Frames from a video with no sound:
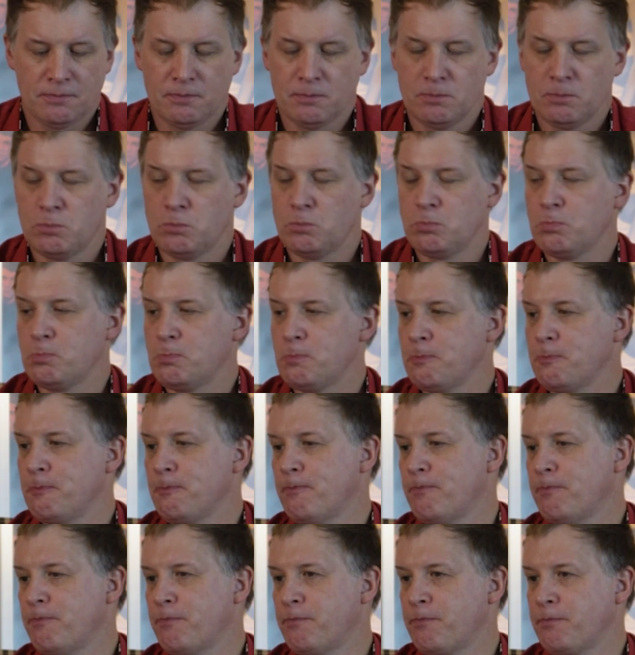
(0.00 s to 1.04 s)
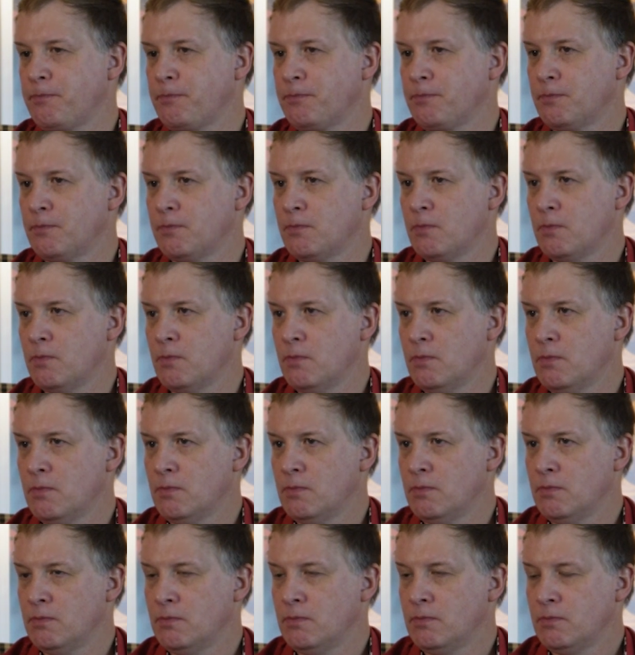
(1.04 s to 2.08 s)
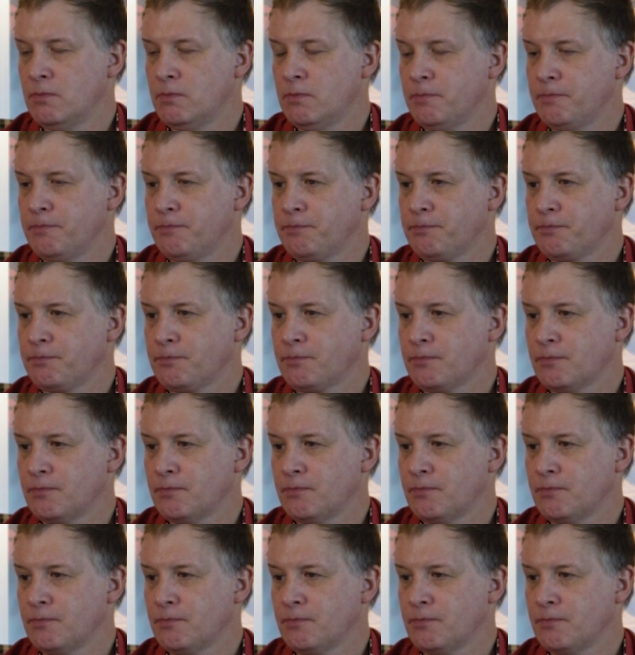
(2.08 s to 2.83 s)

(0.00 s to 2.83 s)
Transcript: This person isn't speaking.